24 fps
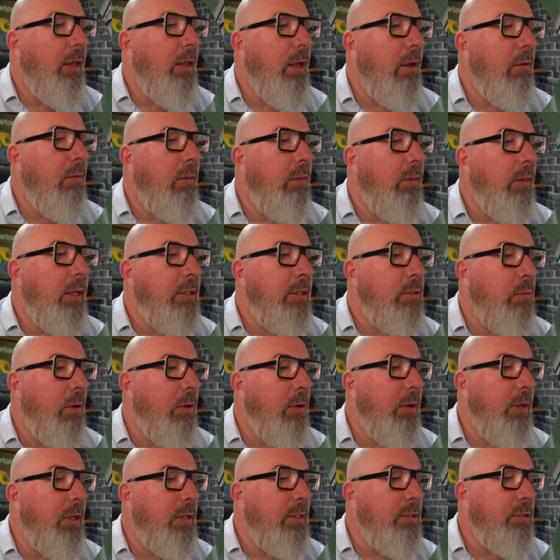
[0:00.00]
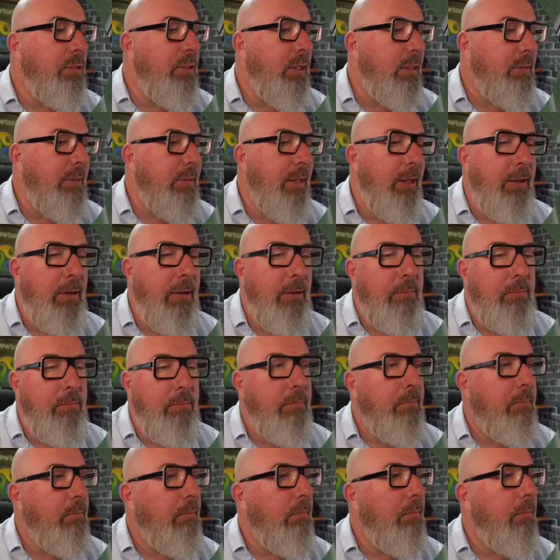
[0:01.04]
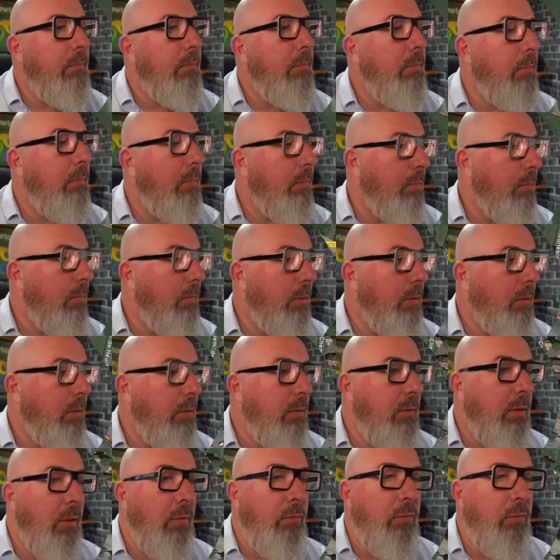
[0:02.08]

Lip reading: go, that's where it is, just there. So